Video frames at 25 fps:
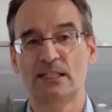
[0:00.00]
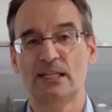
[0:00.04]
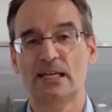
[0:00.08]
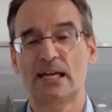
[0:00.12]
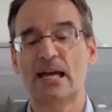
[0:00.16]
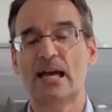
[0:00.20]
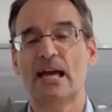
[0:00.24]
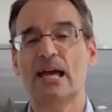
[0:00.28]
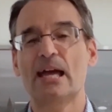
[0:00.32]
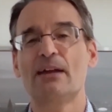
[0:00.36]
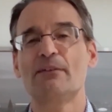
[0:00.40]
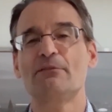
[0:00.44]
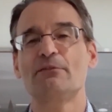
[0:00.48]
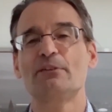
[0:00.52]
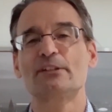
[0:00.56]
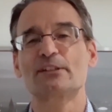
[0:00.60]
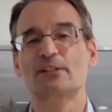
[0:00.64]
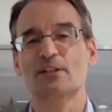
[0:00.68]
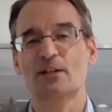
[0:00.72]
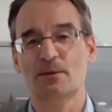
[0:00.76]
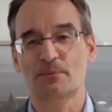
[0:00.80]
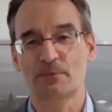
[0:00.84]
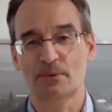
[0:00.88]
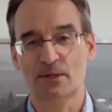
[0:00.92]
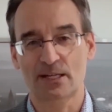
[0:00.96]
Every
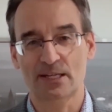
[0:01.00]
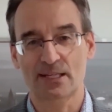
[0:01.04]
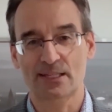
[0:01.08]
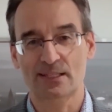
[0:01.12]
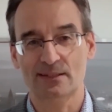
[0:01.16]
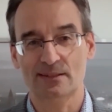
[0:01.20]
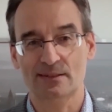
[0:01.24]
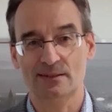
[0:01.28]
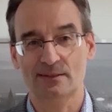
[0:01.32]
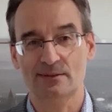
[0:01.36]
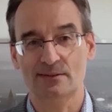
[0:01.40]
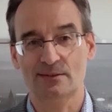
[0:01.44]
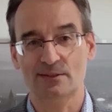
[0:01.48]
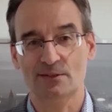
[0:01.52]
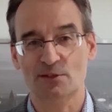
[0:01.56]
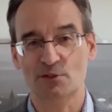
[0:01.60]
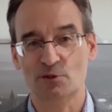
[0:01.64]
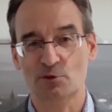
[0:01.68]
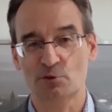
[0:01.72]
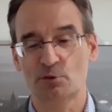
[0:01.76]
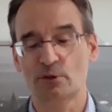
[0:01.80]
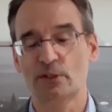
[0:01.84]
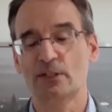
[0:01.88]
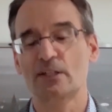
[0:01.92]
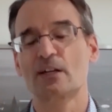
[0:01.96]
time I
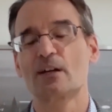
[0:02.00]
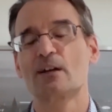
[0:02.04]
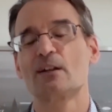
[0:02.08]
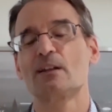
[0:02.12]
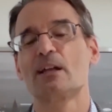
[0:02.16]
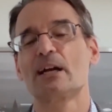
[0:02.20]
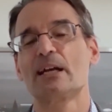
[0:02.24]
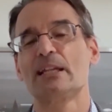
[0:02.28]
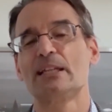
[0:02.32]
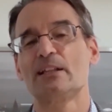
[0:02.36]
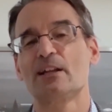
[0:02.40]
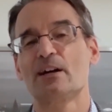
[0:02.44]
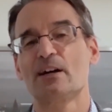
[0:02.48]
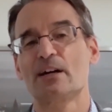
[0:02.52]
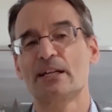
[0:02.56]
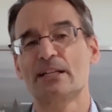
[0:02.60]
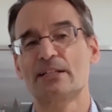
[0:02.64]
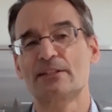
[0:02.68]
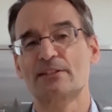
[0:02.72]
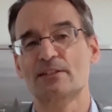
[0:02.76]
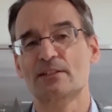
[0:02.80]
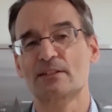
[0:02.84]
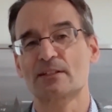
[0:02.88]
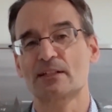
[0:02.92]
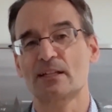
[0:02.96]
saw a girl I
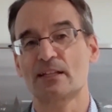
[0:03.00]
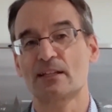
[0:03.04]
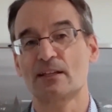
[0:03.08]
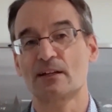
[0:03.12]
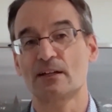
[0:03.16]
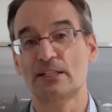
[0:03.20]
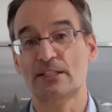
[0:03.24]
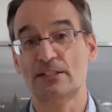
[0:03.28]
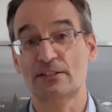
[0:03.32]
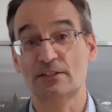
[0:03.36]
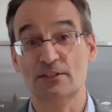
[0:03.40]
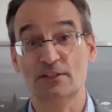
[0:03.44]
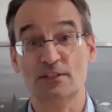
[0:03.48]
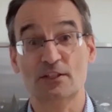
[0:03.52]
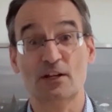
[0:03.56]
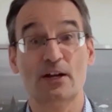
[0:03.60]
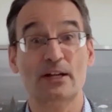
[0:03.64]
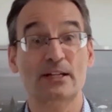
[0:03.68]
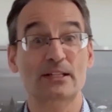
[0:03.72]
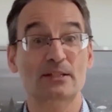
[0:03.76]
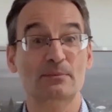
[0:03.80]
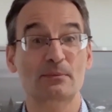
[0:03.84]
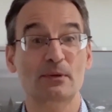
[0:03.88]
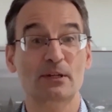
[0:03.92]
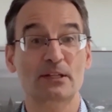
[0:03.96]
liked and I
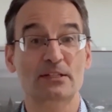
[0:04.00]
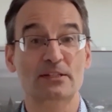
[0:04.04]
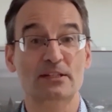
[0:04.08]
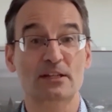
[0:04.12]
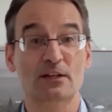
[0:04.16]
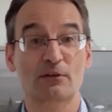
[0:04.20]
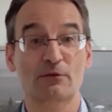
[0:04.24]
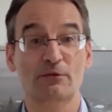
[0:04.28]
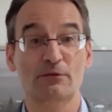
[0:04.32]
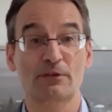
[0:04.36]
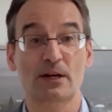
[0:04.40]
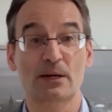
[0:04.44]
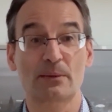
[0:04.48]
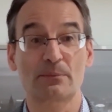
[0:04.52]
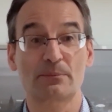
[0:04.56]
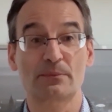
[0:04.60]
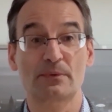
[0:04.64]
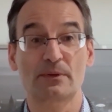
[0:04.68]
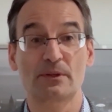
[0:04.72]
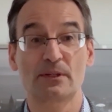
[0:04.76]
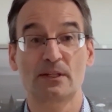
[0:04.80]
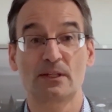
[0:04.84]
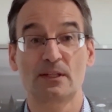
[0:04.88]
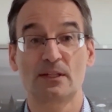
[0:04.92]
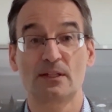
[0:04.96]
psyched myself up
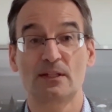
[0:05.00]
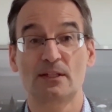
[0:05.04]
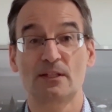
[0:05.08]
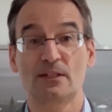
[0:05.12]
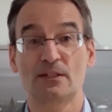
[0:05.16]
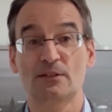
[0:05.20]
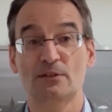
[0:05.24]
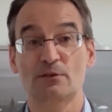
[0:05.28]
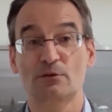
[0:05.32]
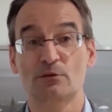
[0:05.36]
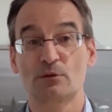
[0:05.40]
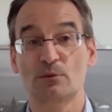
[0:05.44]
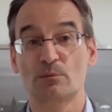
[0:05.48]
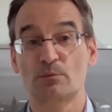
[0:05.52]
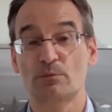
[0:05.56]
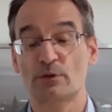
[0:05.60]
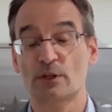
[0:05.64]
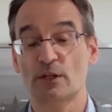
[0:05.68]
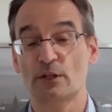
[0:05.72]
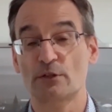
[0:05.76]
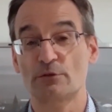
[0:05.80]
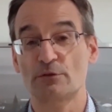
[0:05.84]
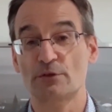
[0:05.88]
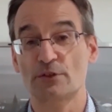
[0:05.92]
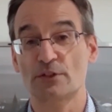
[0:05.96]
to
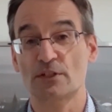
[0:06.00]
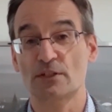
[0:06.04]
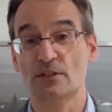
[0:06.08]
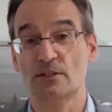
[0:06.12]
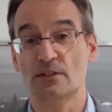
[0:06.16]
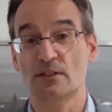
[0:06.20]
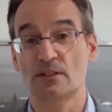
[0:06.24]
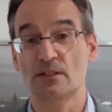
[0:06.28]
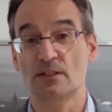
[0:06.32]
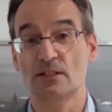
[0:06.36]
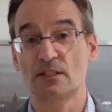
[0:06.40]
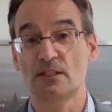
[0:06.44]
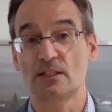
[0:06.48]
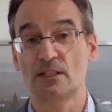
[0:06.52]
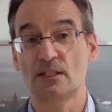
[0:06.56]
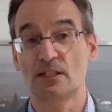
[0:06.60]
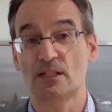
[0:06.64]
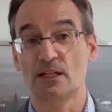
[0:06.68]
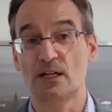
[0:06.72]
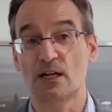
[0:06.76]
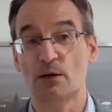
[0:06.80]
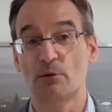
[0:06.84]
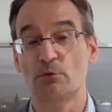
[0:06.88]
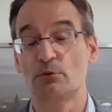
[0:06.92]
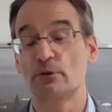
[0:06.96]
approach,
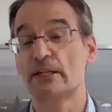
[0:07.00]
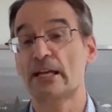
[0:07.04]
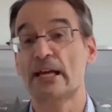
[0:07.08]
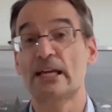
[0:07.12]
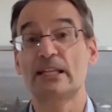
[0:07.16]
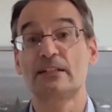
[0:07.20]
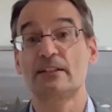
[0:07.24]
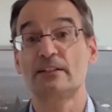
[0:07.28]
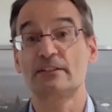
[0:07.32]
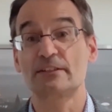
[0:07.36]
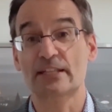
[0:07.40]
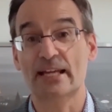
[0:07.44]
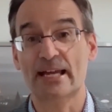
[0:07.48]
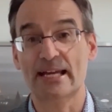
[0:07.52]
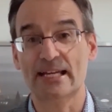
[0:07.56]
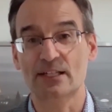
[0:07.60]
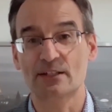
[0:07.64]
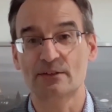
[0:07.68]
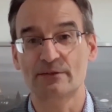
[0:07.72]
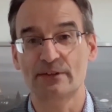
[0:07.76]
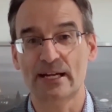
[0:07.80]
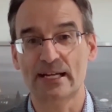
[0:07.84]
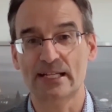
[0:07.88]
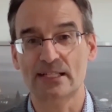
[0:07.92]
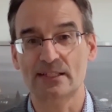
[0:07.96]
I would get an attack
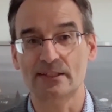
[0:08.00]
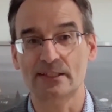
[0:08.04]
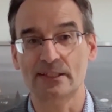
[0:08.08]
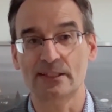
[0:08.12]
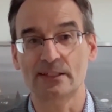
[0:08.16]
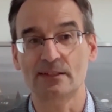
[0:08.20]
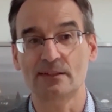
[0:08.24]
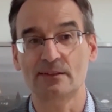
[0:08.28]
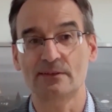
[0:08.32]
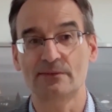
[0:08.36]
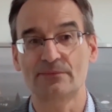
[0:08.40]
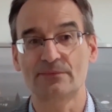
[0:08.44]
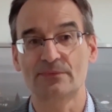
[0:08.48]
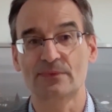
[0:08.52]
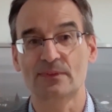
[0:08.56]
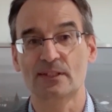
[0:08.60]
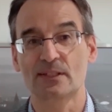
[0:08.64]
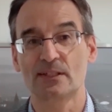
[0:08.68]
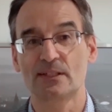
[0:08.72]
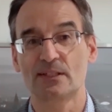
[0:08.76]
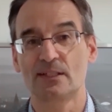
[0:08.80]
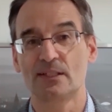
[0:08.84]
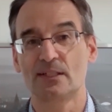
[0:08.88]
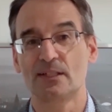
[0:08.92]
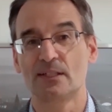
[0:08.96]
of acne.
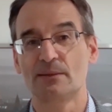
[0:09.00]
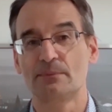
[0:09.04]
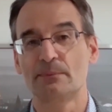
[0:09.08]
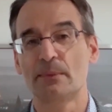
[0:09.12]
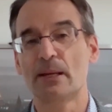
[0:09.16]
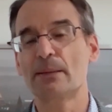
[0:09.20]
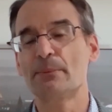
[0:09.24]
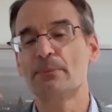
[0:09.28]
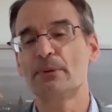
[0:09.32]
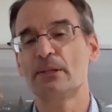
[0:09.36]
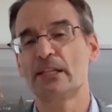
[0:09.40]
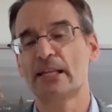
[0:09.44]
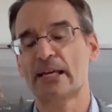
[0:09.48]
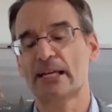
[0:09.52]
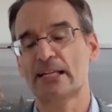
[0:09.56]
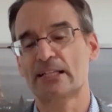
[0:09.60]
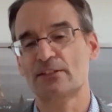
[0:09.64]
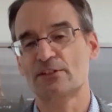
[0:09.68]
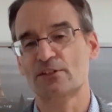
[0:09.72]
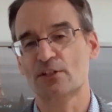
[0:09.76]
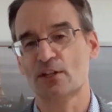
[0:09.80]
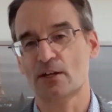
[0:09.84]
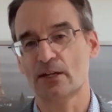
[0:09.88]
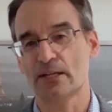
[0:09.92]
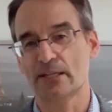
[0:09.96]
Maybe the
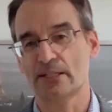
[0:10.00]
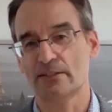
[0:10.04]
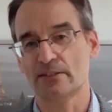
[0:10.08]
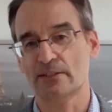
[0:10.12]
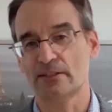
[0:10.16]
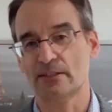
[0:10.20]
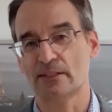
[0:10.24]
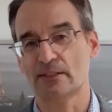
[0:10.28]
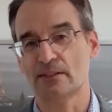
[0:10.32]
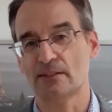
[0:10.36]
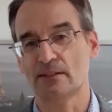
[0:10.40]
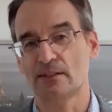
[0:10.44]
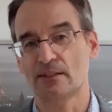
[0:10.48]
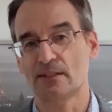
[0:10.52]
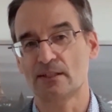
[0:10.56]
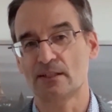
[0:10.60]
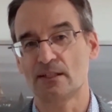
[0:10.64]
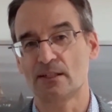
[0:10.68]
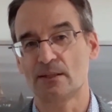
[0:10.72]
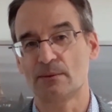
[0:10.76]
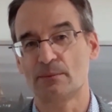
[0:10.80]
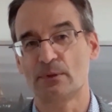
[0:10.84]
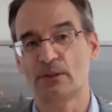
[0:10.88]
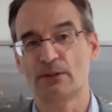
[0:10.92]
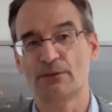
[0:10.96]
anxiety,
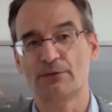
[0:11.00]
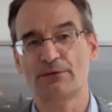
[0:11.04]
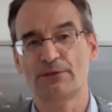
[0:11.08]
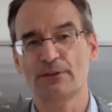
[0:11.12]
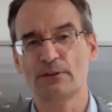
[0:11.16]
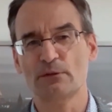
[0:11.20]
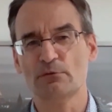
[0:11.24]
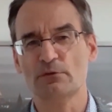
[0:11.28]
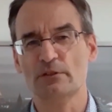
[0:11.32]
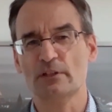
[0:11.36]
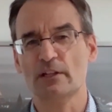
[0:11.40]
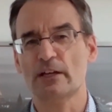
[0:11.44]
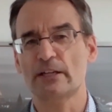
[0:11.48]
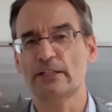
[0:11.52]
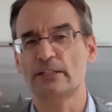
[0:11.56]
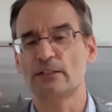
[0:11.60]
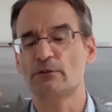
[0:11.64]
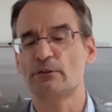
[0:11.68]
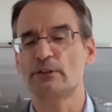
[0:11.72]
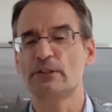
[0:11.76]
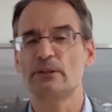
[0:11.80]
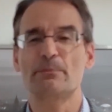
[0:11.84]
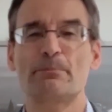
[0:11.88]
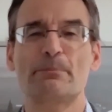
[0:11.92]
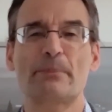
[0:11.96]
but it feels like you're
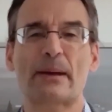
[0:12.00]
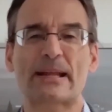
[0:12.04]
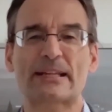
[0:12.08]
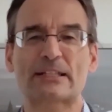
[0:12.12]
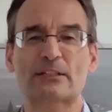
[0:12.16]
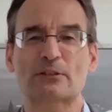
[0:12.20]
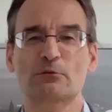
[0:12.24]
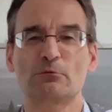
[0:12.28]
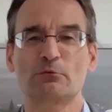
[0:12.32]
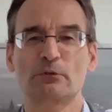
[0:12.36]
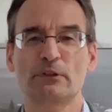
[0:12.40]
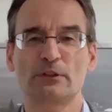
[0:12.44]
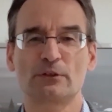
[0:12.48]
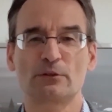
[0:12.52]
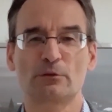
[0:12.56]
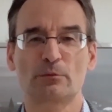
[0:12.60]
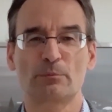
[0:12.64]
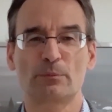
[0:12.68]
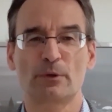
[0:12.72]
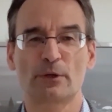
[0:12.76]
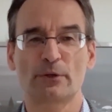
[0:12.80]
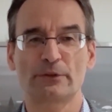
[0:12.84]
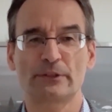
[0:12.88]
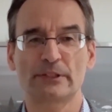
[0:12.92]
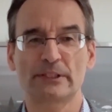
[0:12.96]
in a battle with your
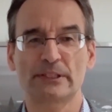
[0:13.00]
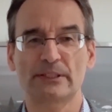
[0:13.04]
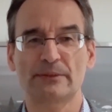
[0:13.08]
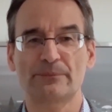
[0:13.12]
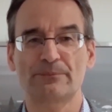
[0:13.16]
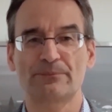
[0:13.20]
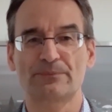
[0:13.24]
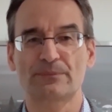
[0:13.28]
body.